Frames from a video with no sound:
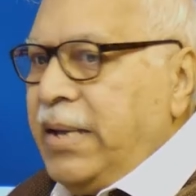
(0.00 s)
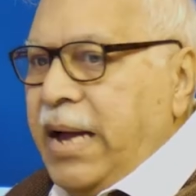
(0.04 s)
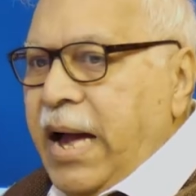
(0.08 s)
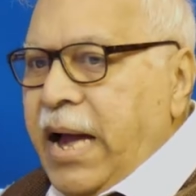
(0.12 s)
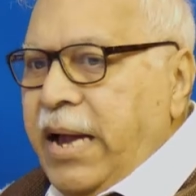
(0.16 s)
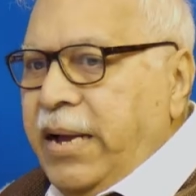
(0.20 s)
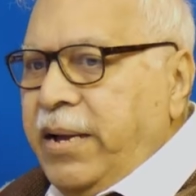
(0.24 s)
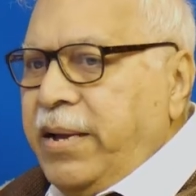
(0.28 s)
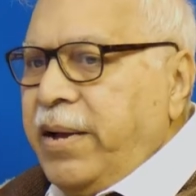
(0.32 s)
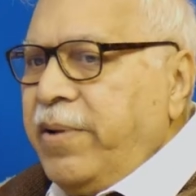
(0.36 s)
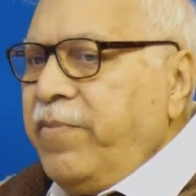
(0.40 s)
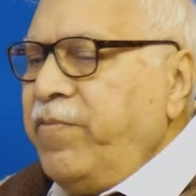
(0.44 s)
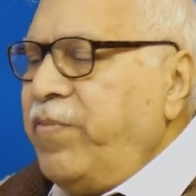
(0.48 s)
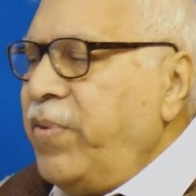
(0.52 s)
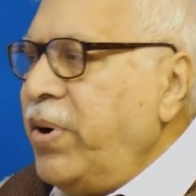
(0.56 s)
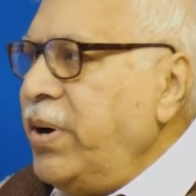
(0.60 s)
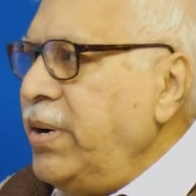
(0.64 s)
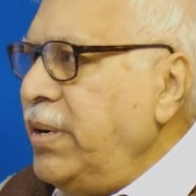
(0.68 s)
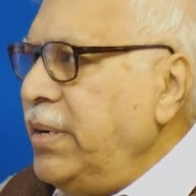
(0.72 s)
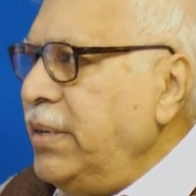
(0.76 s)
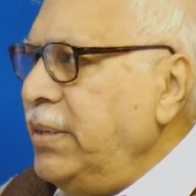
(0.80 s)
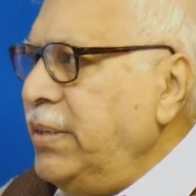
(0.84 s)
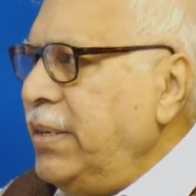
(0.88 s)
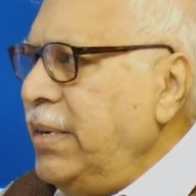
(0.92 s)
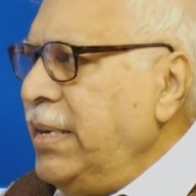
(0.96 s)
I
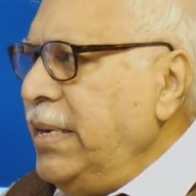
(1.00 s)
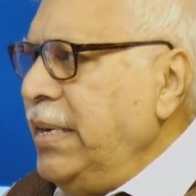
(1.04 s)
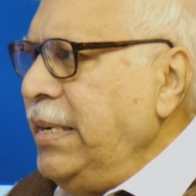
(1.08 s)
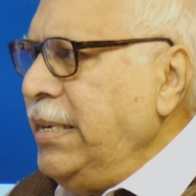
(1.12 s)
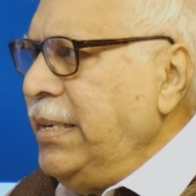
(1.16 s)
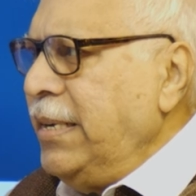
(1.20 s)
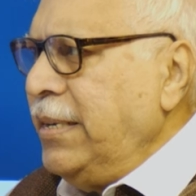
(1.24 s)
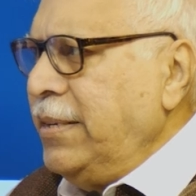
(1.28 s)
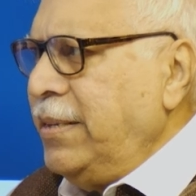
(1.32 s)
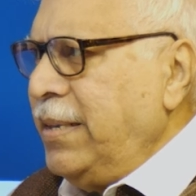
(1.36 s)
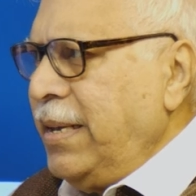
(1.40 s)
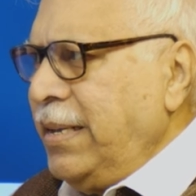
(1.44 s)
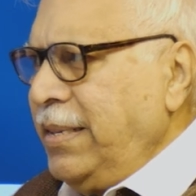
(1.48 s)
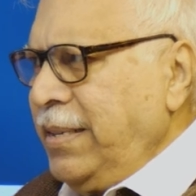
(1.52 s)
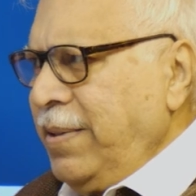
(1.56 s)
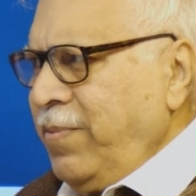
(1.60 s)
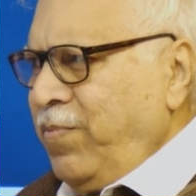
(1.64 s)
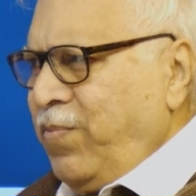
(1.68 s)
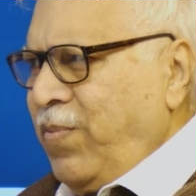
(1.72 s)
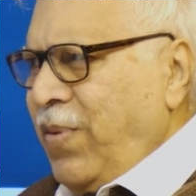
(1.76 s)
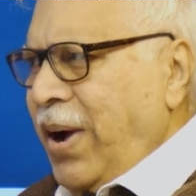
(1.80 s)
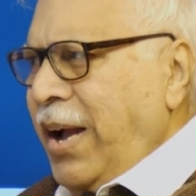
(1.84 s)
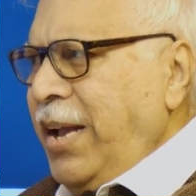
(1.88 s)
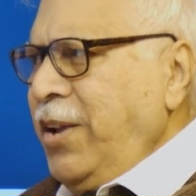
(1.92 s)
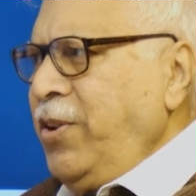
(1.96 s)
confronted the leaders. I said,
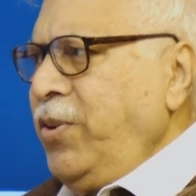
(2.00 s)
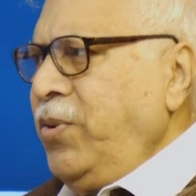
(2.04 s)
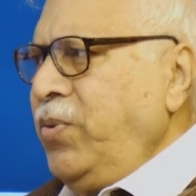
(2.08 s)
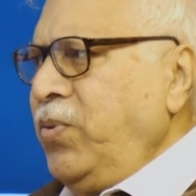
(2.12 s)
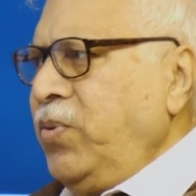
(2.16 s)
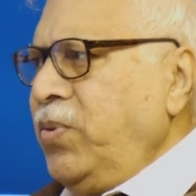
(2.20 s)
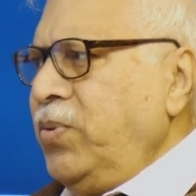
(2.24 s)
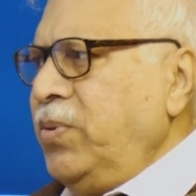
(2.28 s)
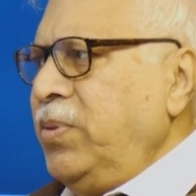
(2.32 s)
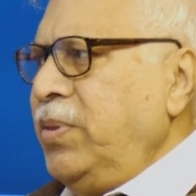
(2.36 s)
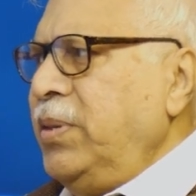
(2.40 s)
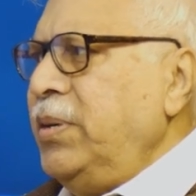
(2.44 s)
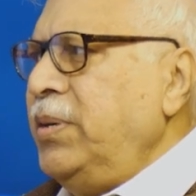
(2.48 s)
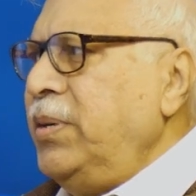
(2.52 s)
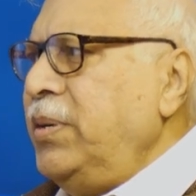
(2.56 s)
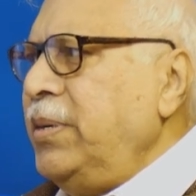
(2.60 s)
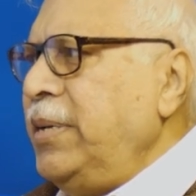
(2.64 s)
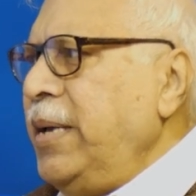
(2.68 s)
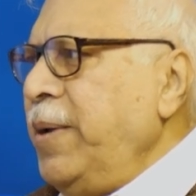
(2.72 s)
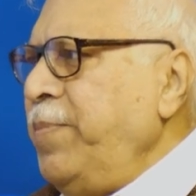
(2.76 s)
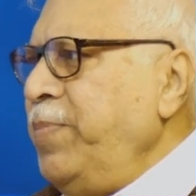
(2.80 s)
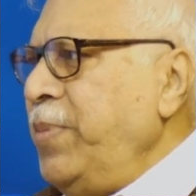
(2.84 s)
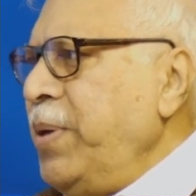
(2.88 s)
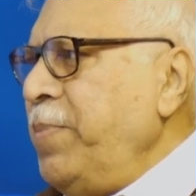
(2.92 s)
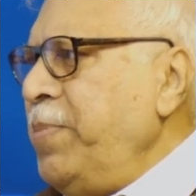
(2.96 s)
why do you
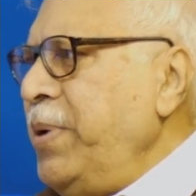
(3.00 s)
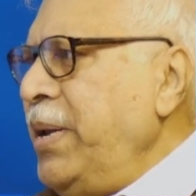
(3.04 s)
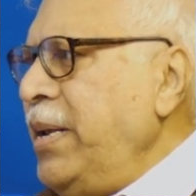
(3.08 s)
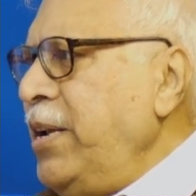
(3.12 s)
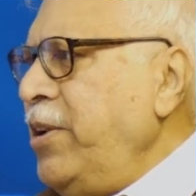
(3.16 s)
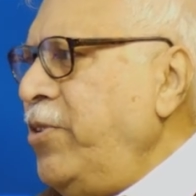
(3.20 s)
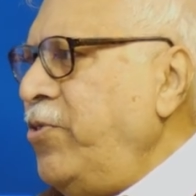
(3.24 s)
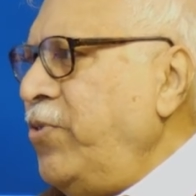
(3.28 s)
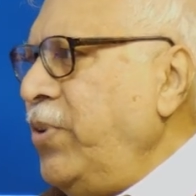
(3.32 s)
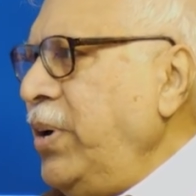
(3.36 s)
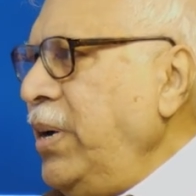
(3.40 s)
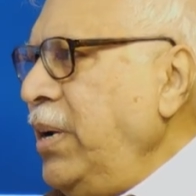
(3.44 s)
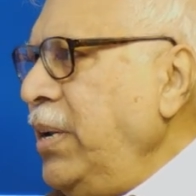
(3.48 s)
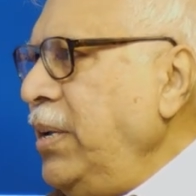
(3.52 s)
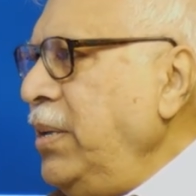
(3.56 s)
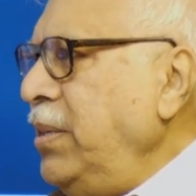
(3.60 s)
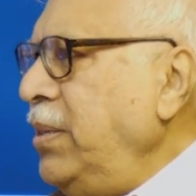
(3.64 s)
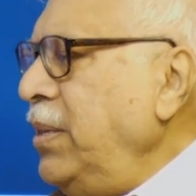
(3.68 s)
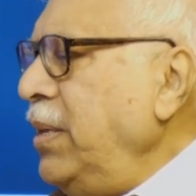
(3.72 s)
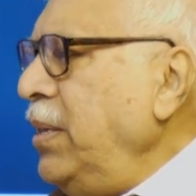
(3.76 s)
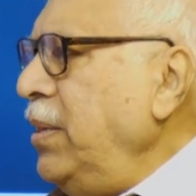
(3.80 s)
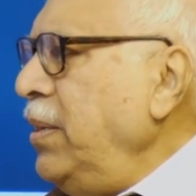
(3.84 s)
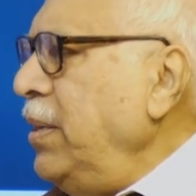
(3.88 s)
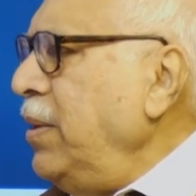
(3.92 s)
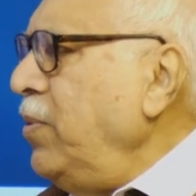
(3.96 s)
keep them illiterate? He
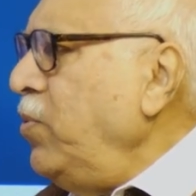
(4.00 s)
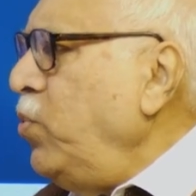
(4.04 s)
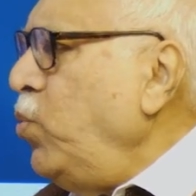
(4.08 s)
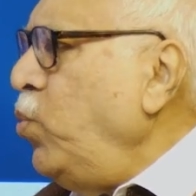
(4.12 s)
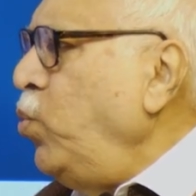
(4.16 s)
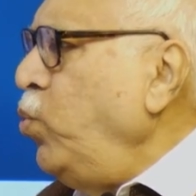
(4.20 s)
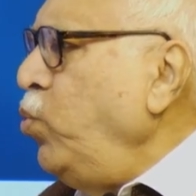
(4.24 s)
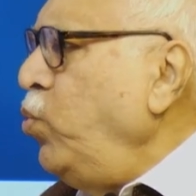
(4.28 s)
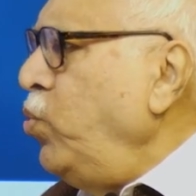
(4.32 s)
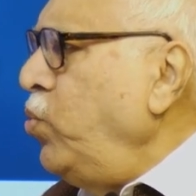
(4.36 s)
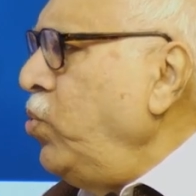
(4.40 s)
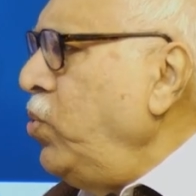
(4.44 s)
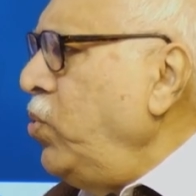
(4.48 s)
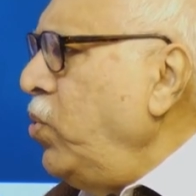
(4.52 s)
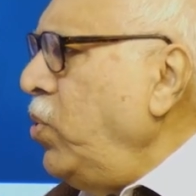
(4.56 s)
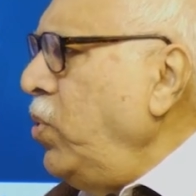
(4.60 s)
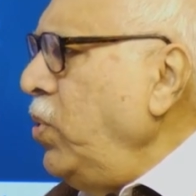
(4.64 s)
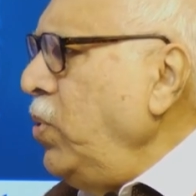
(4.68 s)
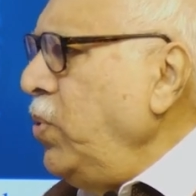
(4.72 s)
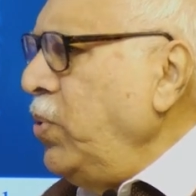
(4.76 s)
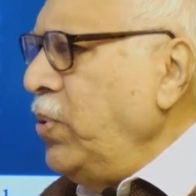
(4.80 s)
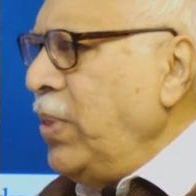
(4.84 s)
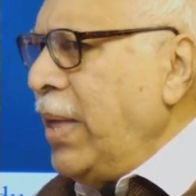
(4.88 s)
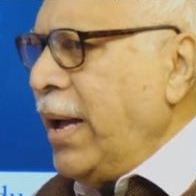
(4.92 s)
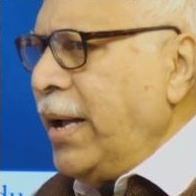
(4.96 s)
says, who
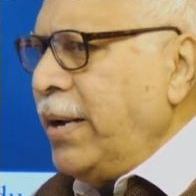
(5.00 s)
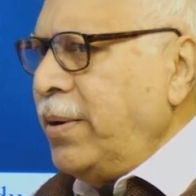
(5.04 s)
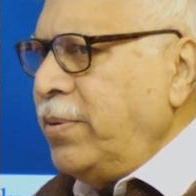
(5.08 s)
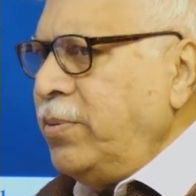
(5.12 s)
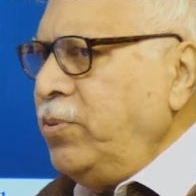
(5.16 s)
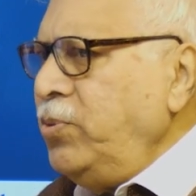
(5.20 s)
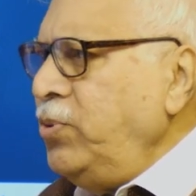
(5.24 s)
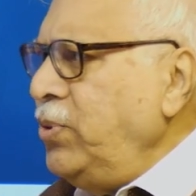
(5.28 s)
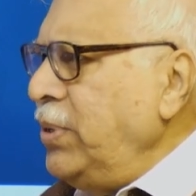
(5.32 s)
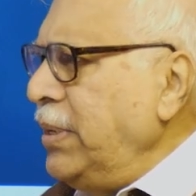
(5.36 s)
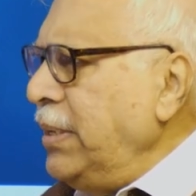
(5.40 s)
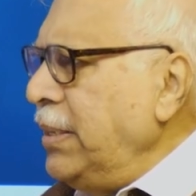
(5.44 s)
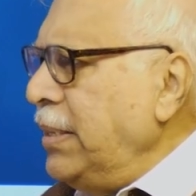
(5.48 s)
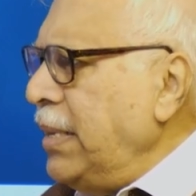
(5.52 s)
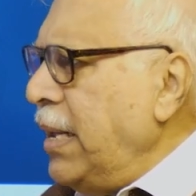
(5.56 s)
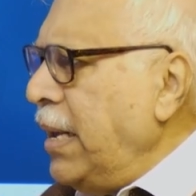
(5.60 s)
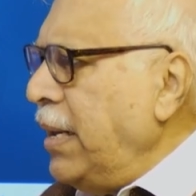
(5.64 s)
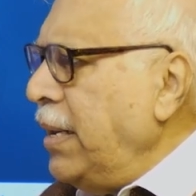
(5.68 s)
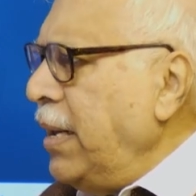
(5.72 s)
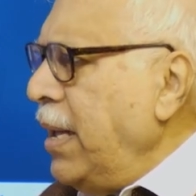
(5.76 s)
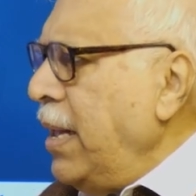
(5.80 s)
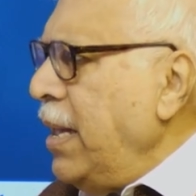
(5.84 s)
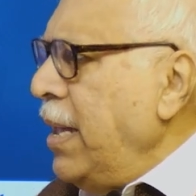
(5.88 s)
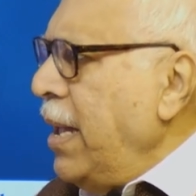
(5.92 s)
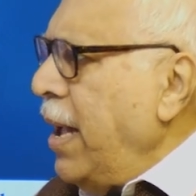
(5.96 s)
told you that? Who said
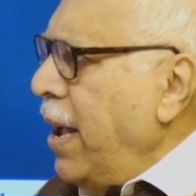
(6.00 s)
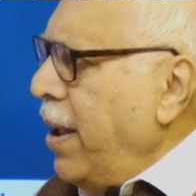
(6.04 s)
that?